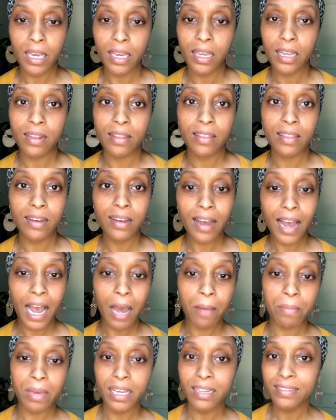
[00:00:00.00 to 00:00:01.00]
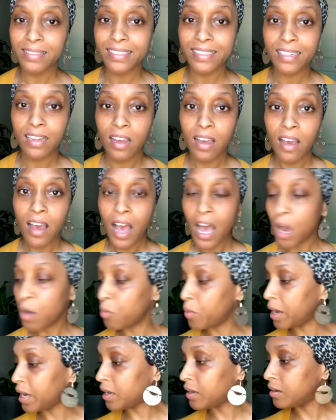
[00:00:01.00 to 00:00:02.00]
in the comments. I'll
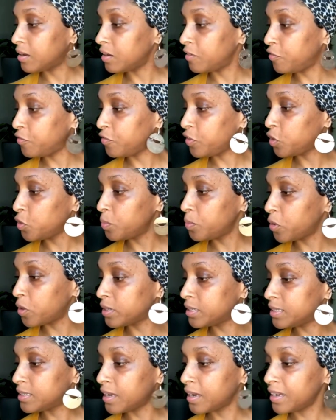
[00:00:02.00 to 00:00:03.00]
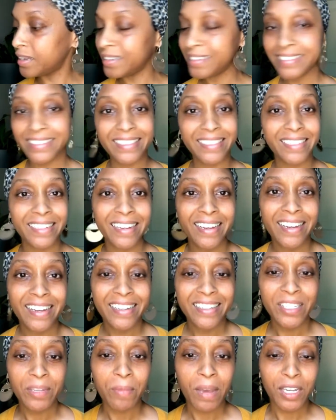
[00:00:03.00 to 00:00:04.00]
wait a few more seconds
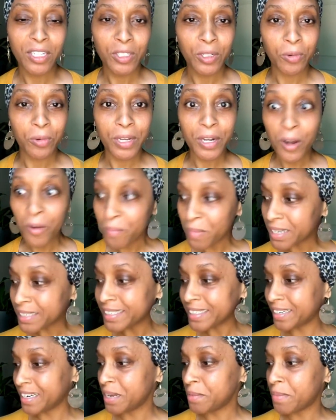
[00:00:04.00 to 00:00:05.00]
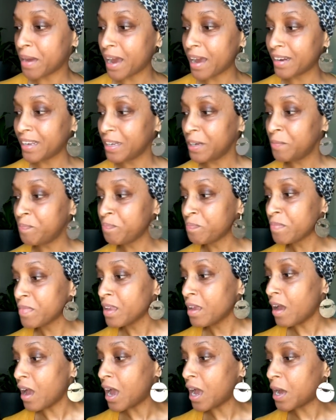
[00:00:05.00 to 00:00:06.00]
to make sure we don't miss anybody.
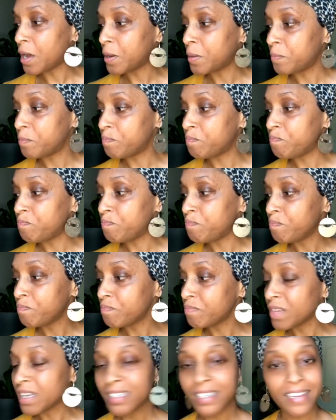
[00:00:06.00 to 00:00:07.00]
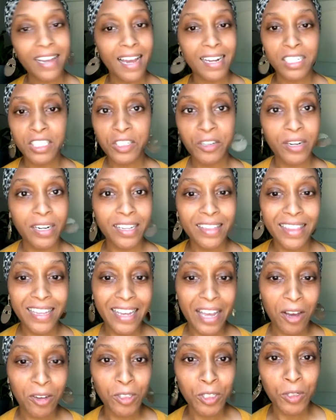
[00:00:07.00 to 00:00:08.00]
Sean, is there
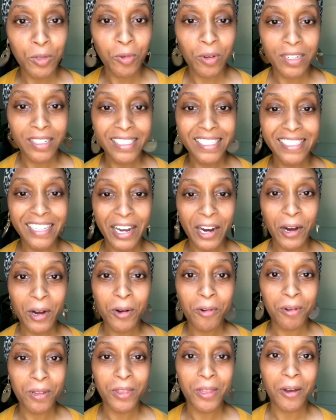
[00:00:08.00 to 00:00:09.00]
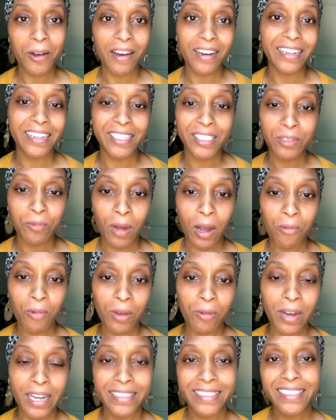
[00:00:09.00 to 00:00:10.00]
anything else you want to share with the audience while we
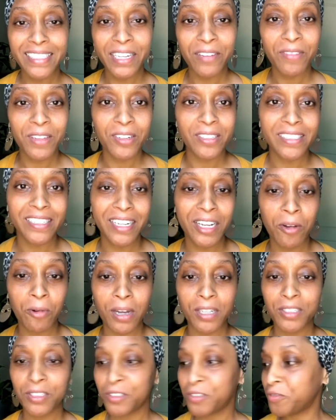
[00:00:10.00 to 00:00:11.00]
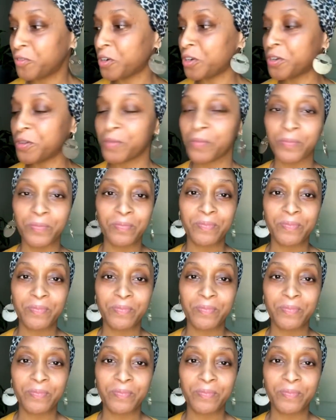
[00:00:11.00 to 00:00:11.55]
wait to see if there's any questions for you?